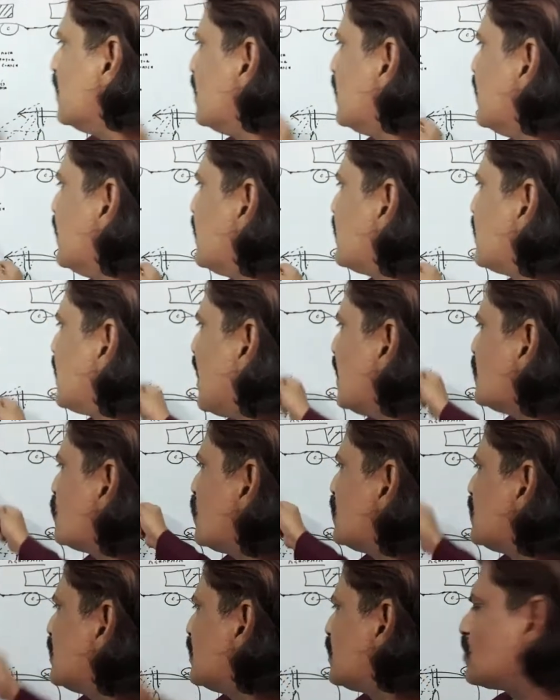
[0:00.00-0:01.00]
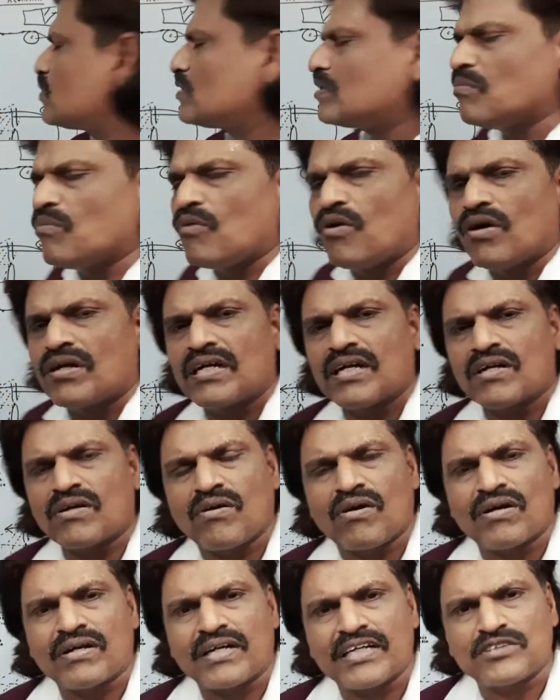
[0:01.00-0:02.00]
It transfers it to the motor
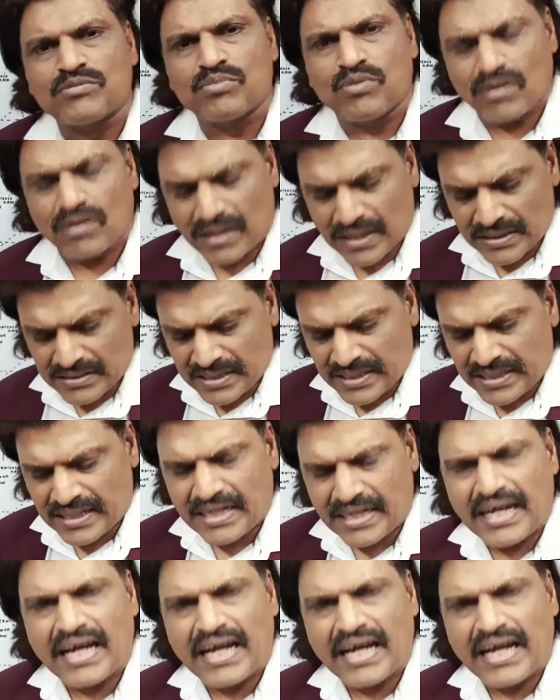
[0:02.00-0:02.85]
cortex, Broca's area,